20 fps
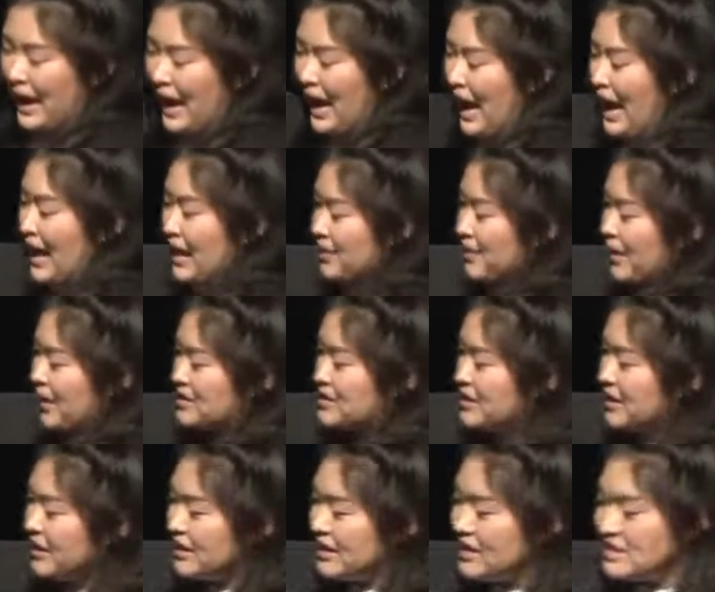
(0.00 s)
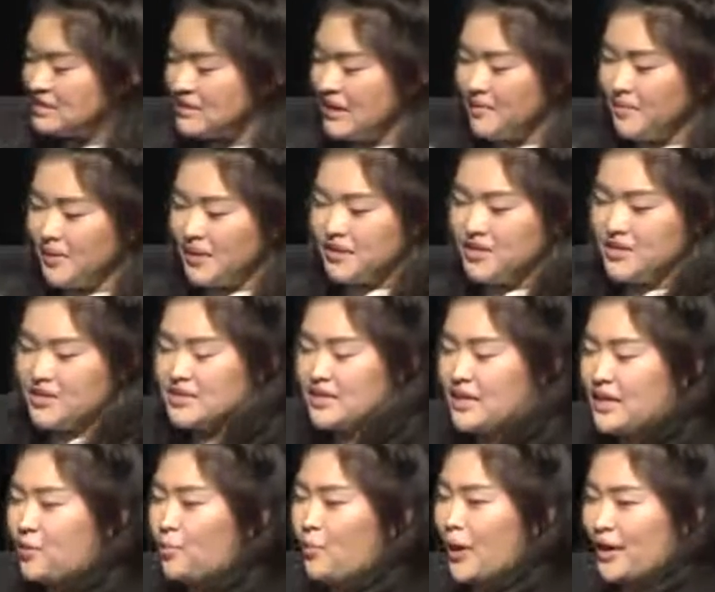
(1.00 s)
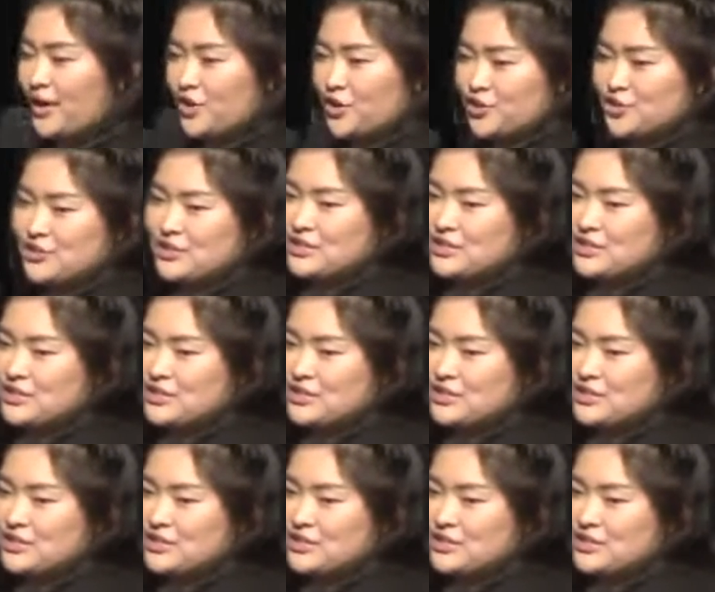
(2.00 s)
Anyway, so this is what I've been using. When you